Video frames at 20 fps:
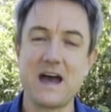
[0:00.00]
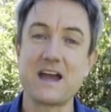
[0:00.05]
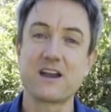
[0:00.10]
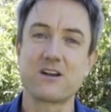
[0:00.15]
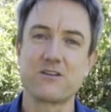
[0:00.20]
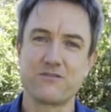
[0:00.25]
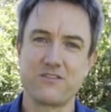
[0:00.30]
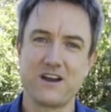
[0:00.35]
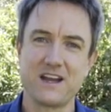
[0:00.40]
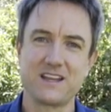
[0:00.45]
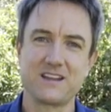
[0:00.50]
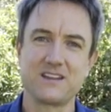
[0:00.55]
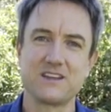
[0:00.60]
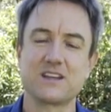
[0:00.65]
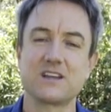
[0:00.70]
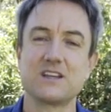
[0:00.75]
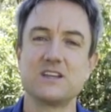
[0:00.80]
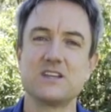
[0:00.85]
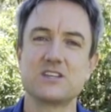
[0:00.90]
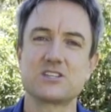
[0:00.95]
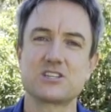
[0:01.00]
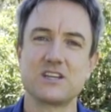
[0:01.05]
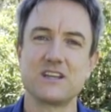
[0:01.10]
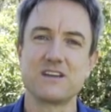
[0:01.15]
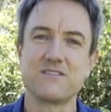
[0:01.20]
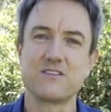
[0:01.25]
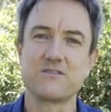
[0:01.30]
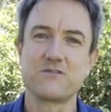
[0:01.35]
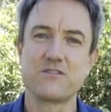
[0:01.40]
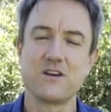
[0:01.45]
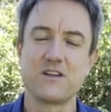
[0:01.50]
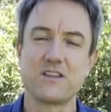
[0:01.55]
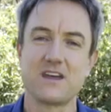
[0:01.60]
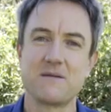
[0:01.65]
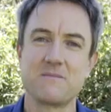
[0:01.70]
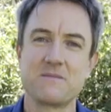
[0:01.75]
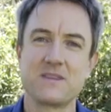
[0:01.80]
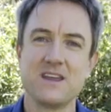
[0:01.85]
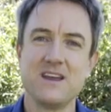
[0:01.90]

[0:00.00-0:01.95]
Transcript: aggravating the condition even further.